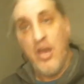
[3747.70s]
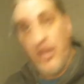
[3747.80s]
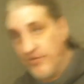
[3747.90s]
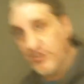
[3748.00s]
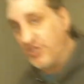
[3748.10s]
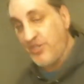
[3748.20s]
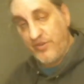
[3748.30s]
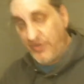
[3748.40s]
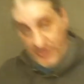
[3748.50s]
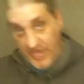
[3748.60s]
It was
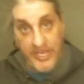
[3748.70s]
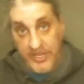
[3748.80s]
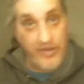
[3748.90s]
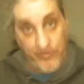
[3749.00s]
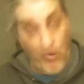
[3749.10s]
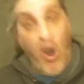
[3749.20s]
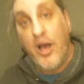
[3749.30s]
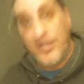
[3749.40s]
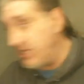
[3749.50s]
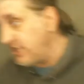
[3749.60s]
just the thing that it
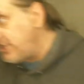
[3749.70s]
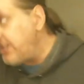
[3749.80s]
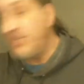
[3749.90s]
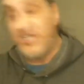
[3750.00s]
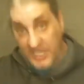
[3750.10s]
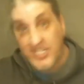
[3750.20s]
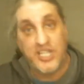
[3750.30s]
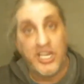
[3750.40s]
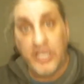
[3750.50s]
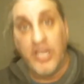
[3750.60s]
was. It just
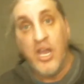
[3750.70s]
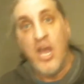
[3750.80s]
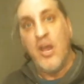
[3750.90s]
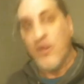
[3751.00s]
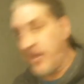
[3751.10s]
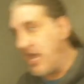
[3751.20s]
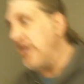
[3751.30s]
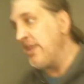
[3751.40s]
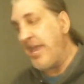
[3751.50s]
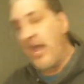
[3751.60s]
existed. Right?
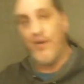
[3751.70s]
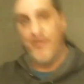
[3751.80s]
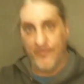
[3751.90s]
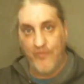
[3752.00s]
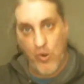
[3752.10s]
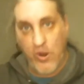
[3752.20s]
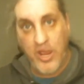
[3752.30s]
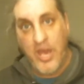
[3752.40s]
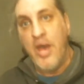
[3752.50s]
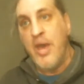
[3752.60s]
Kind of like how if you're
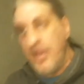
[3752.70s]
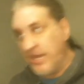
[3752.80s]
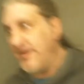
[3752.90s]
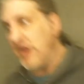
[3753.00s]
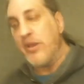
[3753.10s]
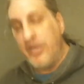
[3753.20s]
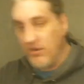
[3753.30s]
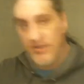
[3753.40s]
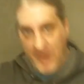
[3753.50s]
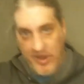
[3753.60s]
born in America, you're
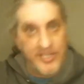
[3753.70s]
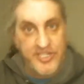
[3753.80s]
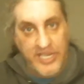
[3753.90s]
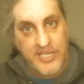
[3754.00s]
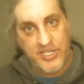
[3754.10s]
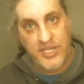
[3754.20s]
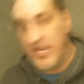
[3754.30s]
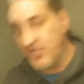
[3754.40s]
an American citizen and